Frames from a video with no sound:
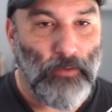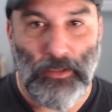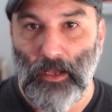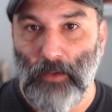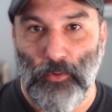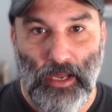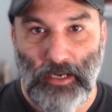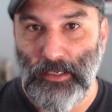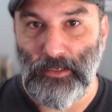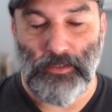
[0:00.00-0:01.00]
coming up with
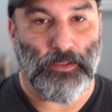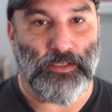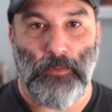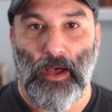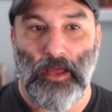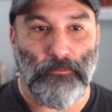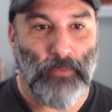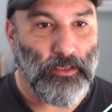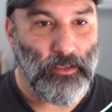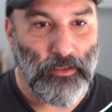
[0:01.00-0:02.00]
ideas on the spot,
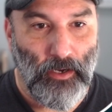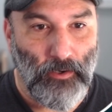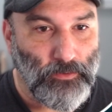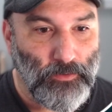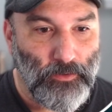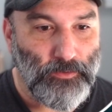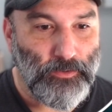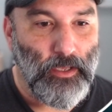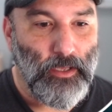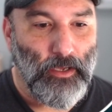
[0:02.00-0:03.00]
making
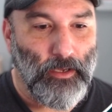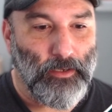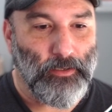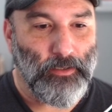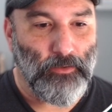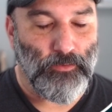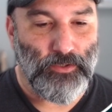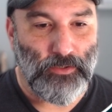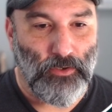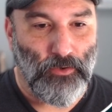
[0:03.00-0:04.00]
characters. It
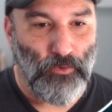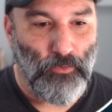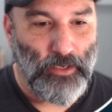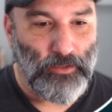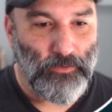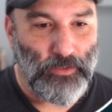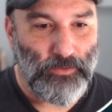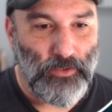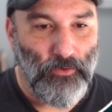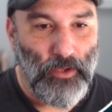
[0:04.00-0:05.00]
was just a cool way to do
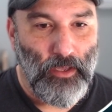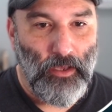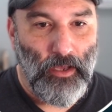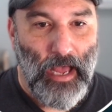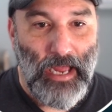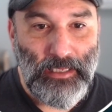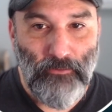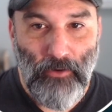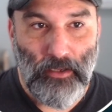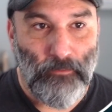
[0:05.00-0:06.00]
this. So I
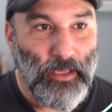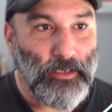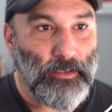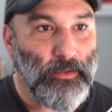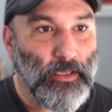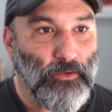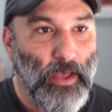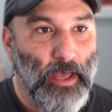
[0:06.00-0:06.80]
highly recommend that